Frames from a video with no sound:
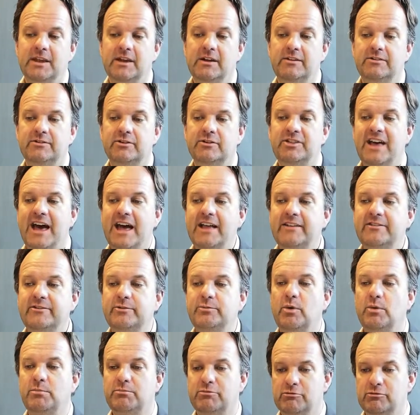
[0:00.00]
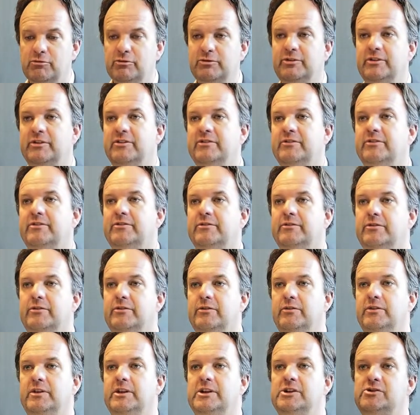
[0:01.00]
So that's what brought us to
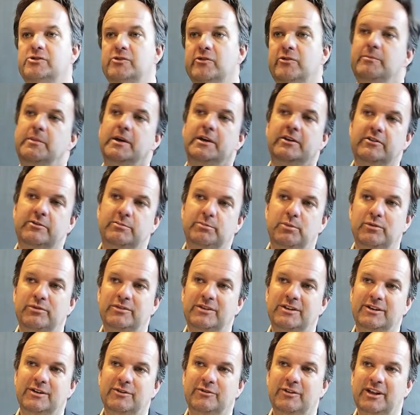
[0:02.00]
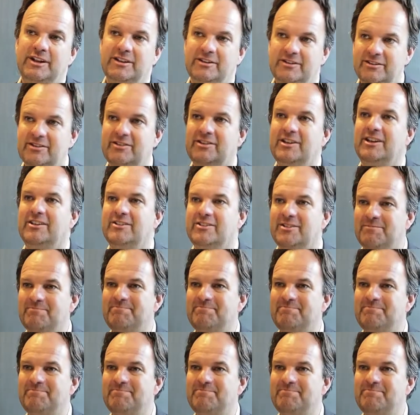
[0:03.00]
the issue of mega sporting events, yes.